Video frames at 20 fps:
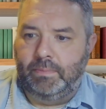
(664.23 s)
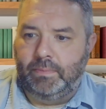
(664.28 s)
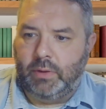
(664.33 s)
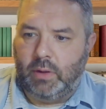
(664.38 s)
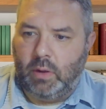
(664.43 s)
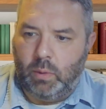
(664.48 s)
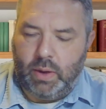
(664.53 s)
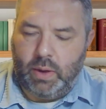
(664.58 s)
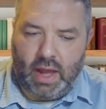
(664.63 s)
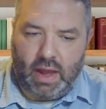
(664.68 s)

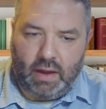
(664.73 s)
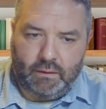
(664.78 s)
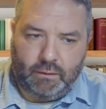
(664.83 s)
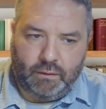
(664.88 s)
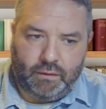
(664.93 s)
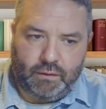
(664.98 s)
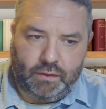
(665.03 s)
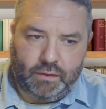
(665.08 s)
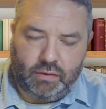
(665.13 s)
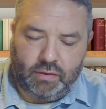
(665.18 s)
we have
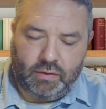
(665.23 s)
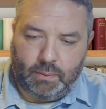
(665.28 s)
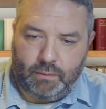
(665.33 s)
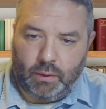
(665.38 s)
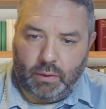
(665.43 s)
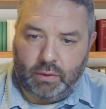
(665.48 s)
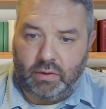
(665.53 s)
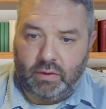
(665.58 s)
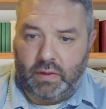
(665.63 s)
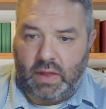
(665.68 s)
some
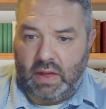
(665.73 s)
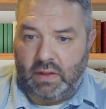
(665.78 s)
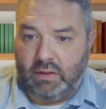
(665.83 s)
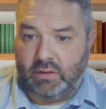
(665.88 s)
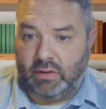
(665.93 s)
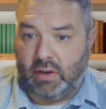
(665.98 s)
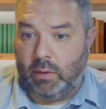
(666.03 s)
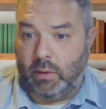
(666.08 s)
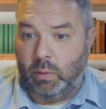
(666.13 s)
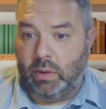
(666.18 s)
folks on the other
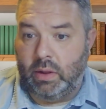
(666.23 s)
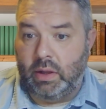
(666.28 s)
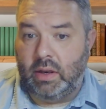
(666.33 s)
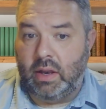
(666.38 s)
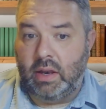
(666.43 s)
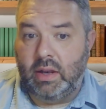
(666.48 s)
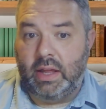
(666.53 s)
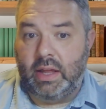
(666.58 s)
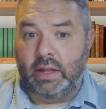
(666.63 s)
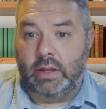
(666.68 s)
side willing to
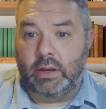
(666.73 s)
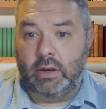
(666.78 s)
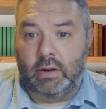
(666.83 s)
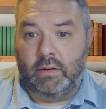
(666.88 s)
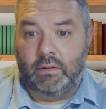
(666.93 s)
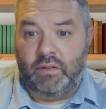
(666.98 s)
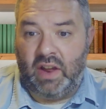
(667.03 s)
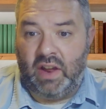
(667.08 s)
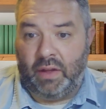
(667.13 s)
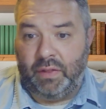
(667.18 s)
deal in
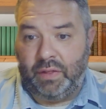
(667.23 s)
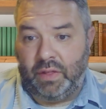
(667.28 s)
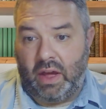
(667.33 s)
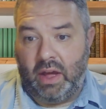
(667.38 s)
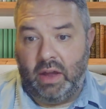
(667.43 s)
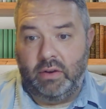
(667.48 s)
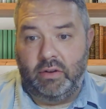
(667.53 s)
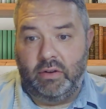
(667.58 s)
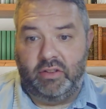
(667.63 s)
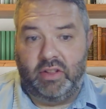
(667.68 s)
good faith,
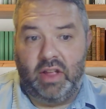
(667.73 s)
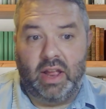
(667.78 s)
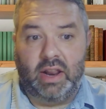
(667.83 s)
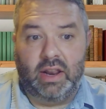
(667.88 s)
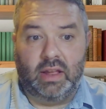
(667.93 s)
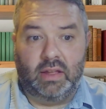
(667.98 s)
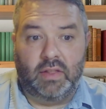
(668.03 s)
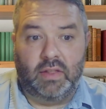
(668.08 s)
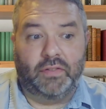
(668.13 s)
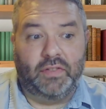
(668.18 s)

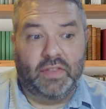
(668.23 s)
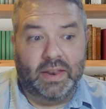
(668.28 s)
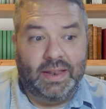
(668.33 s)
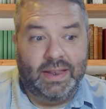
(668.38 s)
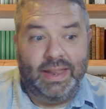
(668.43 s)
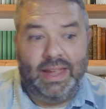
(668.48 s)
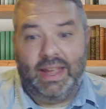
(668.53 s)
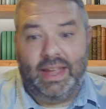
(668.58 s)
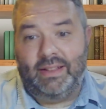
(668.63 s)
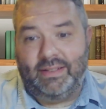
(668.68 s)
understanding that the
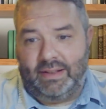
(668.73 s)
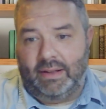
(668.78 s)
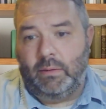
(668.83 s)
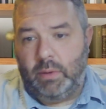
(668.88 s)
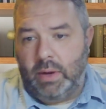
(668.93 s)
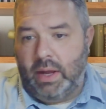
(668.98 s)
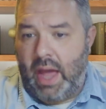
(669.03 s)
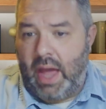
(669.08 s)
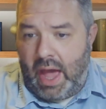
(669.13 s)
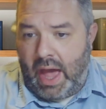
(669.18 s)
needs that
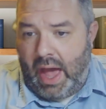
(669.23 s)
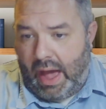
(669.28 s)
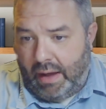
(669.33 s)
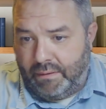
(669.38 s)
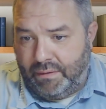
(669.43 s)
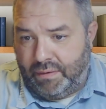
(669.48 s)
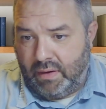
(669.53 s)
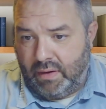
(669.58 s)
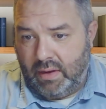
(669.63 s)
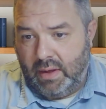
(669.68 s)
we
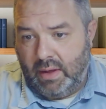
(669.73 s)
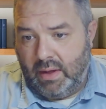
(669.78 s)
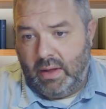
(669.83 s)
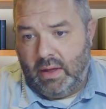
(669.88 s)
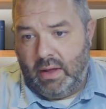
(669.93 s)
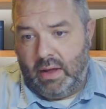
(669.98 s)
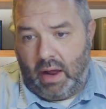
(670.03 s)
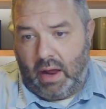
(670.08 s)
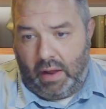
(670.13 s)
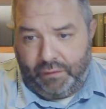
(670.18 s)
have
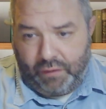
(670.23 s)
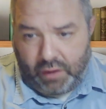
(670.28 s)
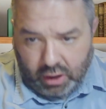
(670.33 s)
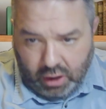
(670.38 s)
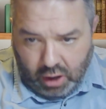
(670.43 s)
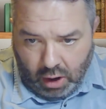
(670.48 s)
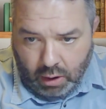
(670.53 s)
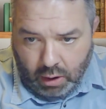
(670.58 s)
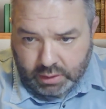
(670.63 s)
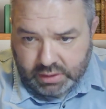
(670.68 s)
at the
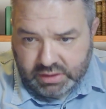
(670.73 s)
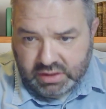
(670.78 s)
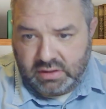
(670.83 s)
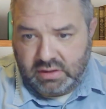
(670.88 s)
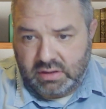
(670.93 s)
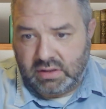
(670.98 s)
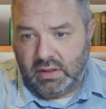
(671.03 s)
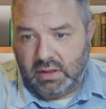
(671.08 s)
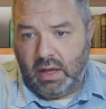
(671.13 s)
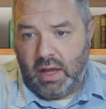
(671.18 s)

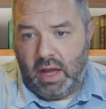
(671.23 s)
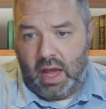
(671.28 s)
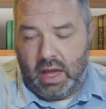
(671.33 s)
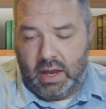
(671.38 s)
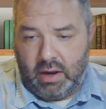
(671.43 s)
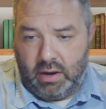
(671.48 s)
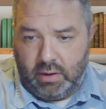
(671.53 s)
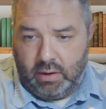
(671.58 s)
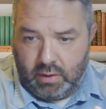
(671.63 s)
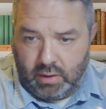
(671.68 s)
coast and
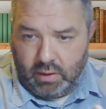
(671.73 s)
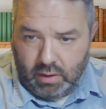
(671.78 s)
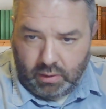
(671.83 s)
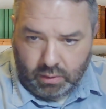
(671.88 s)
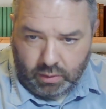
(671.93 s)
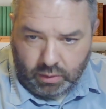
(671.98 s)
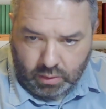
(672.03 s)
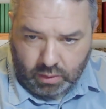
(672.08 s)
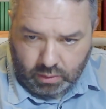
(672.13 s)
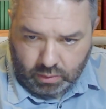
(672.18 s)
in
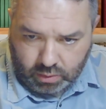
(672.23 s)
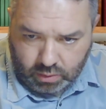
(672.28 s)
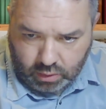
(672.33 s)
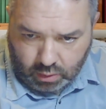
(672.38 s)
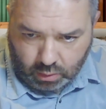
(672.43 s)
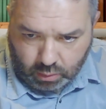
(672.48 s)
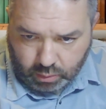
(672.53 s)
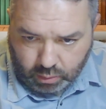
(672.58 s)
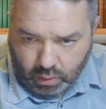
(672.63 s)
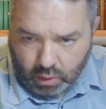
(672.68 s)
the
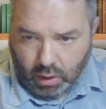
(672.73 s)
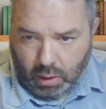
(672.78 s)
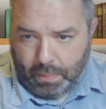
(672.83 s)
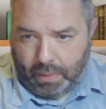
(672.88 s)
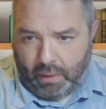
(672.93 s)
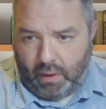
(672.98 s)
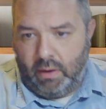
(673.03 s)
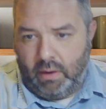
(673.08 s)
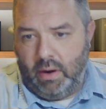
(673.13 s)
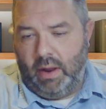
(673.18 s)
rural
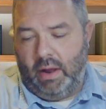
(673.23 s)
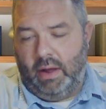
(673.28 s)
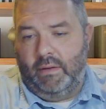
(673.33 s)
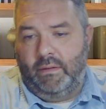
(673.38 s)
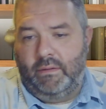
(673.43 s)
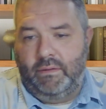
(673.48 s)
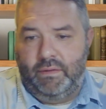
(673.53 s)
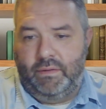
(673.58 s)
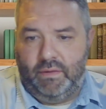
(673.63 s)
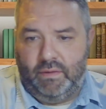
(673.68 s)
part of